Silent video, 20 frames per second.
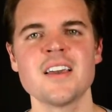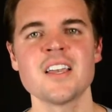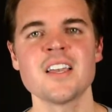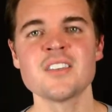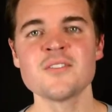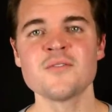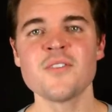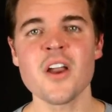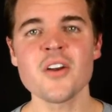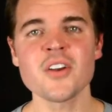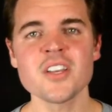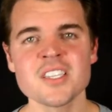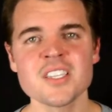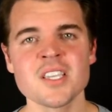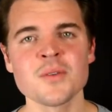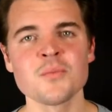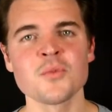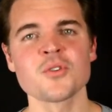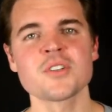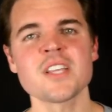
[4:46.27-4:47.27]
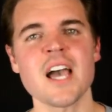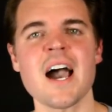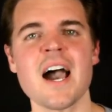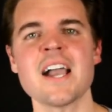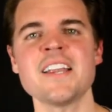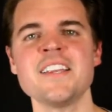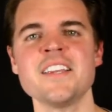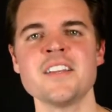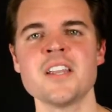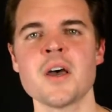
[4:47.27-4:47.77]
is very similar to
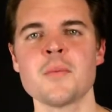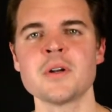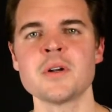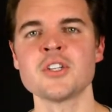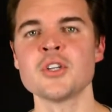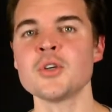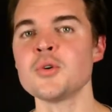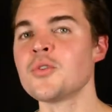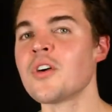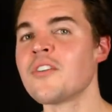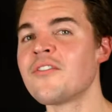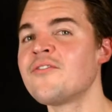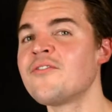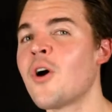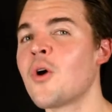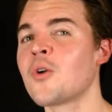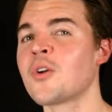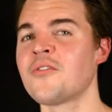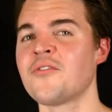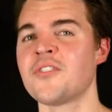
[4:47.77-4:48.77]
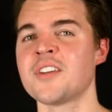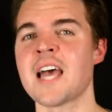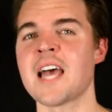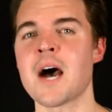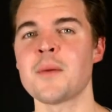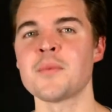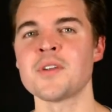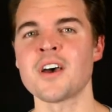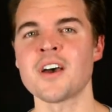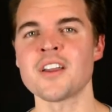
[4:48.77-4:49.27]
idea number 2, the photo
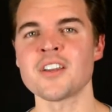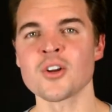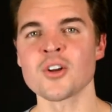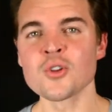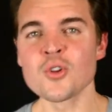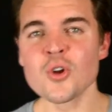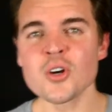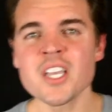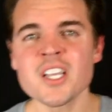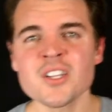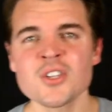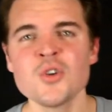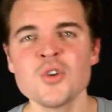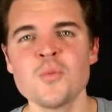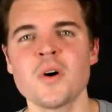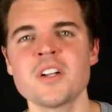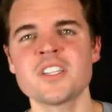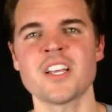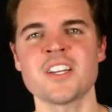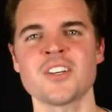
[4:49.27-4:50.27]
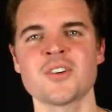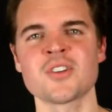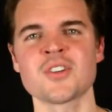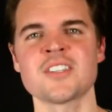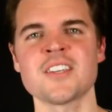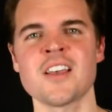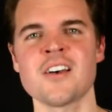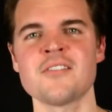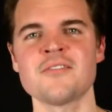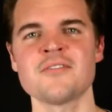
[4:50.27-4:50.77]
phenomenon. You're looking too much at
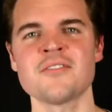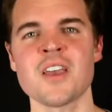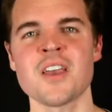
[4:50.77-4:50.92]
yourself.